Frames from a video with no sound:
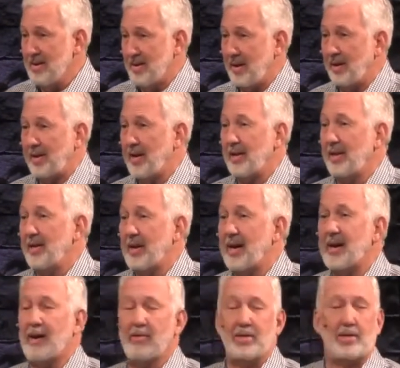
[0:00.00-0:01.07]
You know, the other
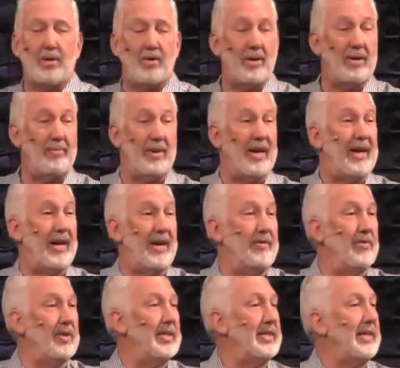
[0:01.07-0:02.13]
night I was going to bed, I
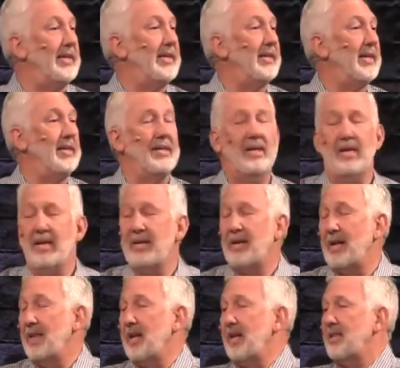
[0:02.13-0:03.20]
really needed to get
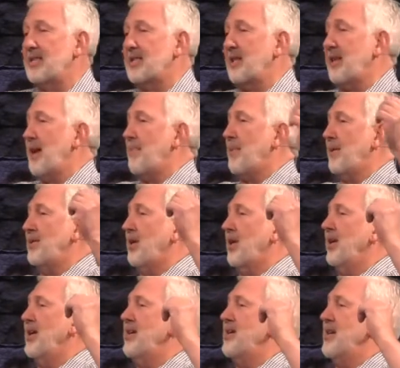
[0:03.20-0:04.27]
a lot of sleep, and
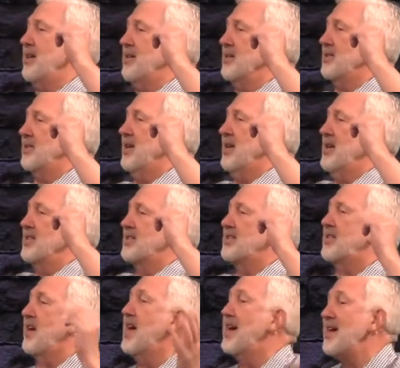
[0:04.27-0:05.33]
Darlene yells,
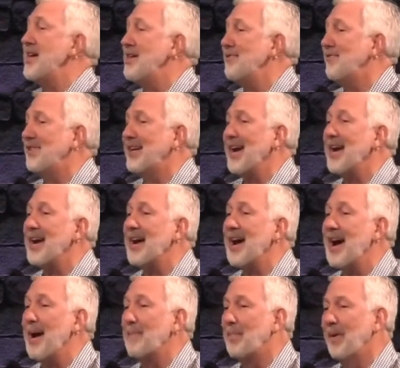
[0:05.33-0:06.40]
Steve, get
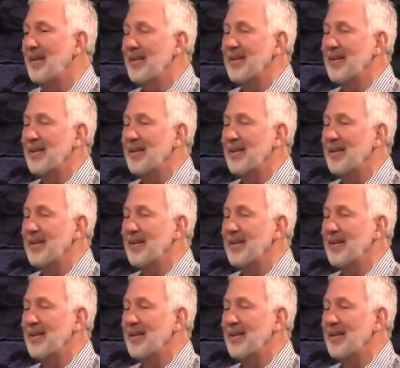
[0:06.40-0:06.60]
up.